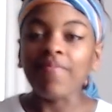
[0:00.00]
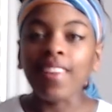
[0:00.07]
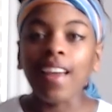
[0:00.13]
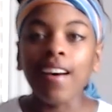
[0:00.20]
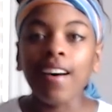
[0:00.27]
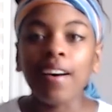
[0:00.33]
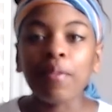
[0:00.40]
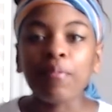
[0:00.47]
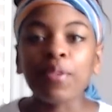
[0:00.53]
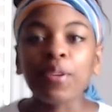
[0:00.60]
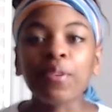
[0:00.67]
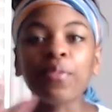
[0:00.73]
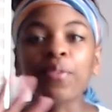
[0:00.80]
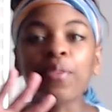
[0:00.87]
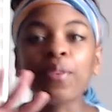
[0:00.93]

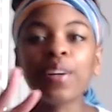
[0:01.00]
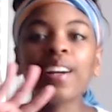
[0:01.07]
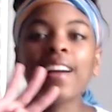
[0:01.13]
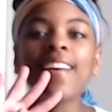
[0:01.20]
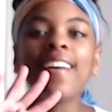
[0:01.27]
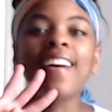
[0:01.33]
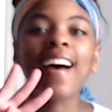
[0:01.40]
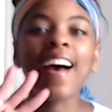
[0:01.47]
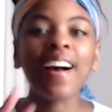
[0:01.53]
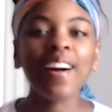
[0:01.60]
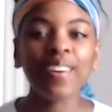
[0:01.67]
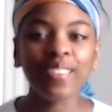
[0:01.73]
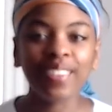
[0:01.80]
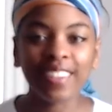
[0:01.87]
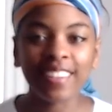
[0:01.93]
4
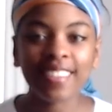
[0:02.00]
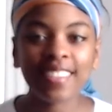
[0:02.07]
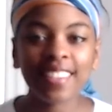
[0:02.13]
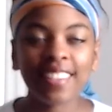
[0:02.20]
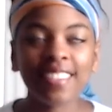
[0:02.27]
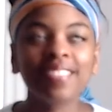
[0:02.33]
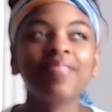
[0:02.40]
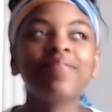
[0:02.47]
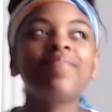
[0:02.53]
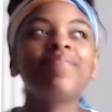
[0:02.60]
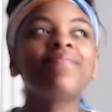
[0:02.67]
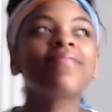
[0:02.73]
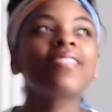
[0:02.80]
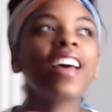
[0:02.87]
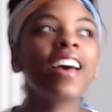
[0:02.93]
hours
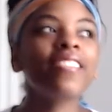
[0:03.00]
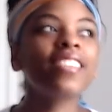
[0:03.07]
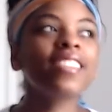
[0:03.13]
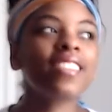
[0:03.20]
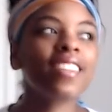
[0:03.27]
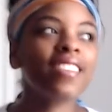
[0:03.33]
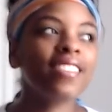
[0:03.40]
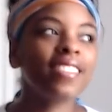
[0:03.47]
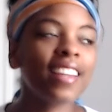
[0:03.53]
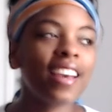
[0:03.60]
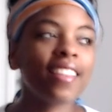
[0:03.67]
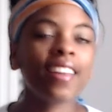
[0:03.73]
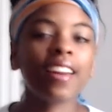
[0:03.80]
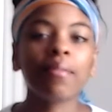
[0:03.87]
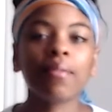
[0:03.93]
every single day
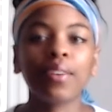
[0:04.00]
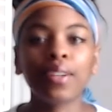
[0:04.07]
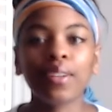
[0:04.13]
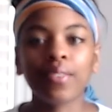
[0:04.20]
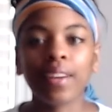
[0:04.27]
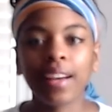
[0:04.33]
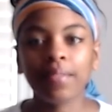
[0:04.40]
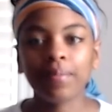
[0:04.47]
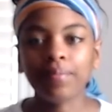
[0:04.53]
that I'm going to write.